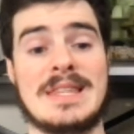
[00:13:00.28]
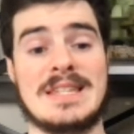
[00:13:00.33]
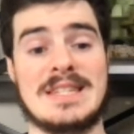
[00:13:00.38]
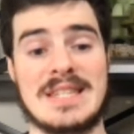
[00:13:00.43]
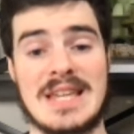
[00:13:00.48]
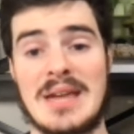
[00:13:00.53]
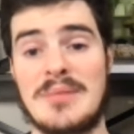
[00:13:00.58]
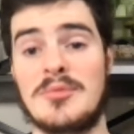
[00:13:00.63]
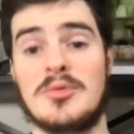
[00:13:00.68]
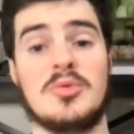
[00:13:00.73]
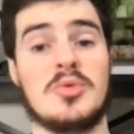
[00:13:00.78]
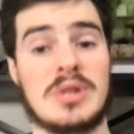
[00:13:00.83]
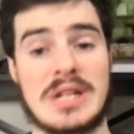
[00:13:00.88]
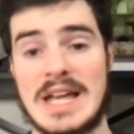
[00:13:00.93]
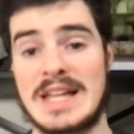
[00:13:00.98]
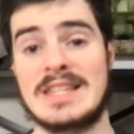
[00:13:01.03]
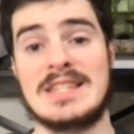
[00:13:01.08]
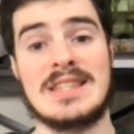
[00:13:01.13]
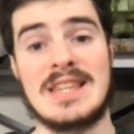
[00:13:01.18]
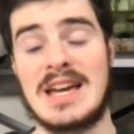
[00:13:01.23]
same, and we'll
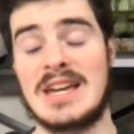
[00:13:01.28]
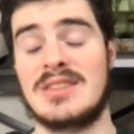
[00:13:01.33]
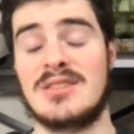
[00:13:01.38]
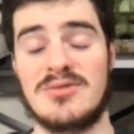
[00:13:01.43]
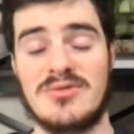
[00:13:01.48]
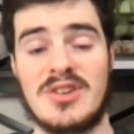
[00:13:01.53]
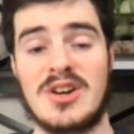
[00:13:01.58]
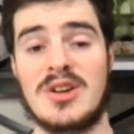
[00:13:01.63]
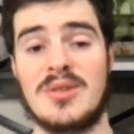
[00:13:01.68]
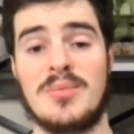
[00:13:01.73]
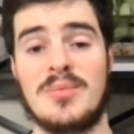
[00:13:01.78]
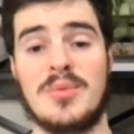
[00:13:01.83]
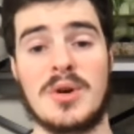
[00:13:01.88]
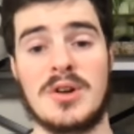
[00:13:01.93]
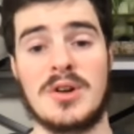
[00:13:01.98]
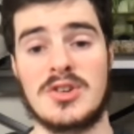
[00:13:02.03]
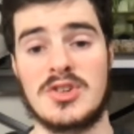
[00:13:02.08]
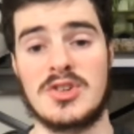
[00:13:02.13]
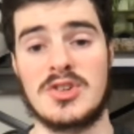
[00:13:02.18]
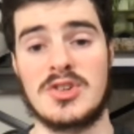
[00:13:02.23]
get to that in the final part of
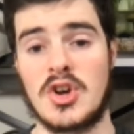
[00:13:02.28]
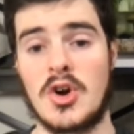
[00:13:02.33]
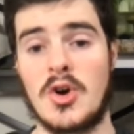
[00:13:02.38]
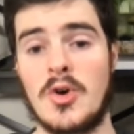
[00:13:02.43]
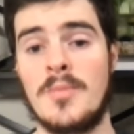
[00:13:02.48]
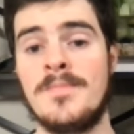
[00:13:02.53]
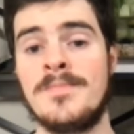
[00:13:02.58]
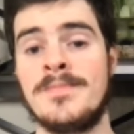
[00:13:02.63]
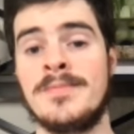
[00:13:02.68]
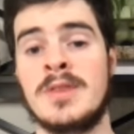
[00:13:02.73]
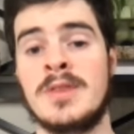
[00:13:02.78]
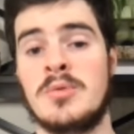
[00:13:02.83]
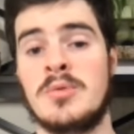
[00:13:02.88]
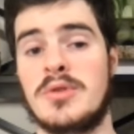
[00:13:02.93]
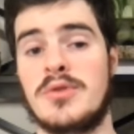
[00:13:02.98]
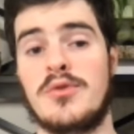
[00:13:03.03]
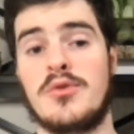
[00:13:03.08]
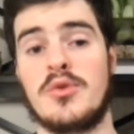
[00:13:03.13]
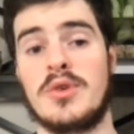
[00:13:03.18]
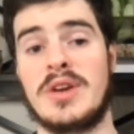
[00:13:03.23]
the show with
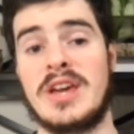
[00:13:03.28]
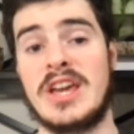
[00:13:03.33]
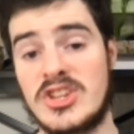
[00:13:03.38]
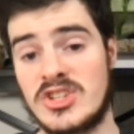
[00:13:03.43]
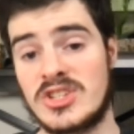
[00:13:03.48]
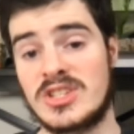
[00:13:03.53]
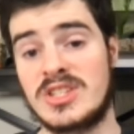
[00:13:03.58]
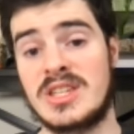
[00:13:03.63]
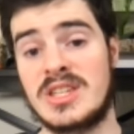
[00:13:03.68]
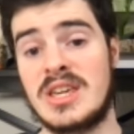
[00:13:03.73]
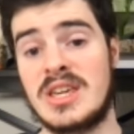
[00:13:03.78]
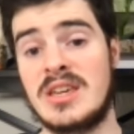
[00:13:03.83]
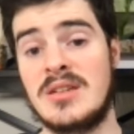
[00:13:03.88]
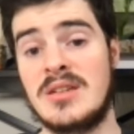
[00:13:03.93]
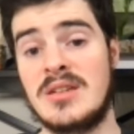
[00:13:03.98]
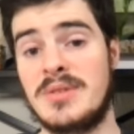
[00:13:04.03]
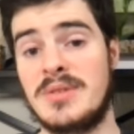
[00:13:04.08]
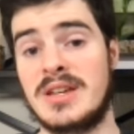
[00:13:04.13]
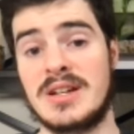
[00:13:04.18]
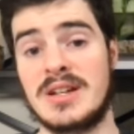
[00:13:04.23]
free agency,
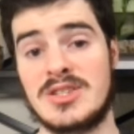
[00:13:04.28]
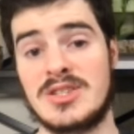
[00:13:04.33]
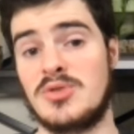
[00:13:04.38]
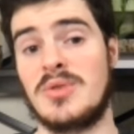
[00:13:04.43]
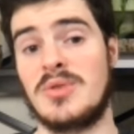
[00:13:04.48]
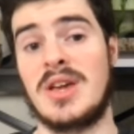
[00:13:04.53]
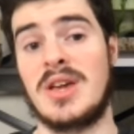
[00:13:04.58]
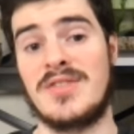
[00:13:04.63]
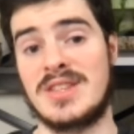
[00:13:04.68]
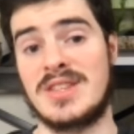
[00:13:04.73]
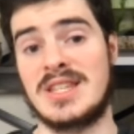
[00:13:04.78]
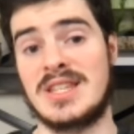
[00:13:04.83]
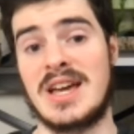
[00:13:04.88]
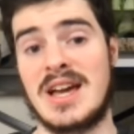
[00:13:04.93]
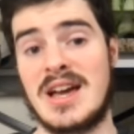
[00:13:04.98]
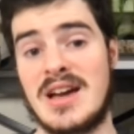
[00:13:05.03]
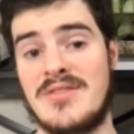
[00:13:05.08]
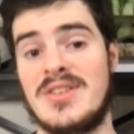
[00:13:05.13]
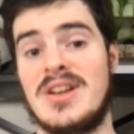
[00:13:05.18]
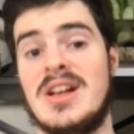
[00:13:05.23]
because the Ravens
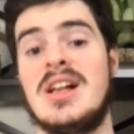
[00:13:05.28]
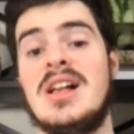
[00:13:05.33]
have